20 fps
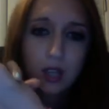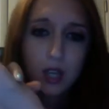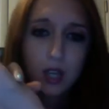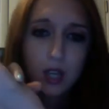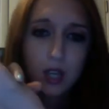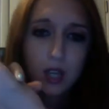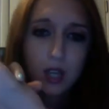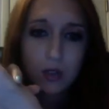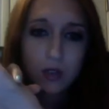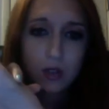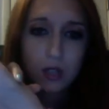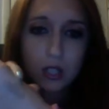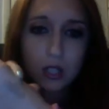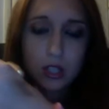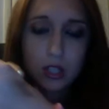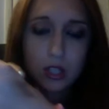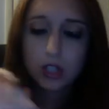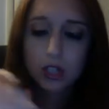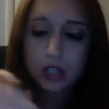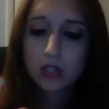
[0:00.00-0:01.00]
even though I
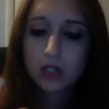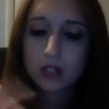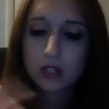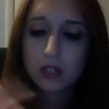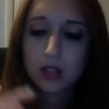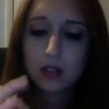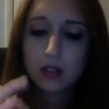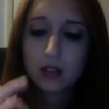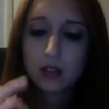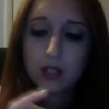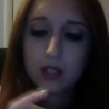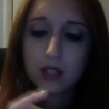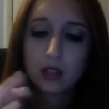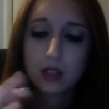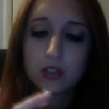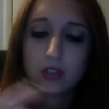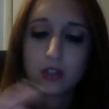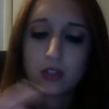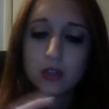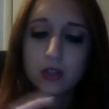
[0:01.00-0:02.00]
just sheared it out like
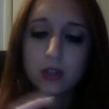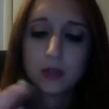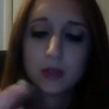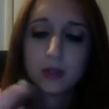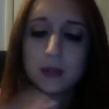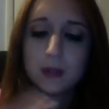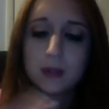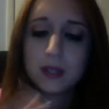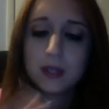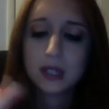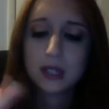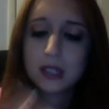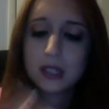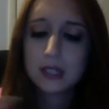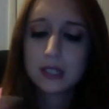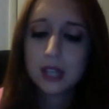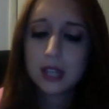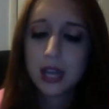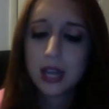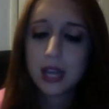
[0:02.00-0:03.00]
extremely because
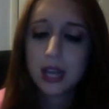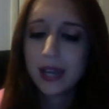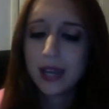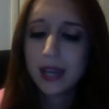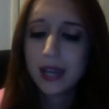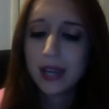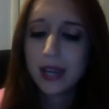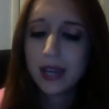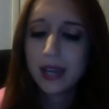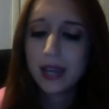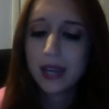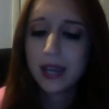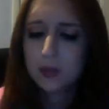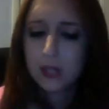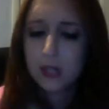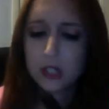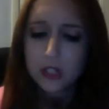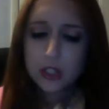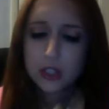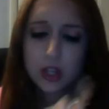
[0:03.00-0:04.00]
I hate putting
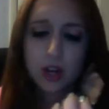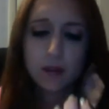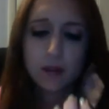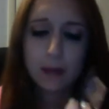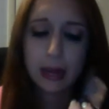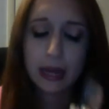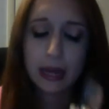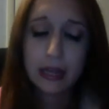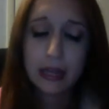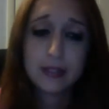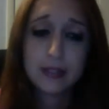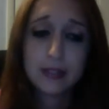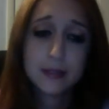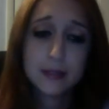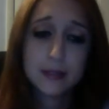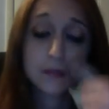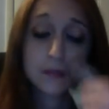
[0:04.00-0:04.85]
swatches on my hand.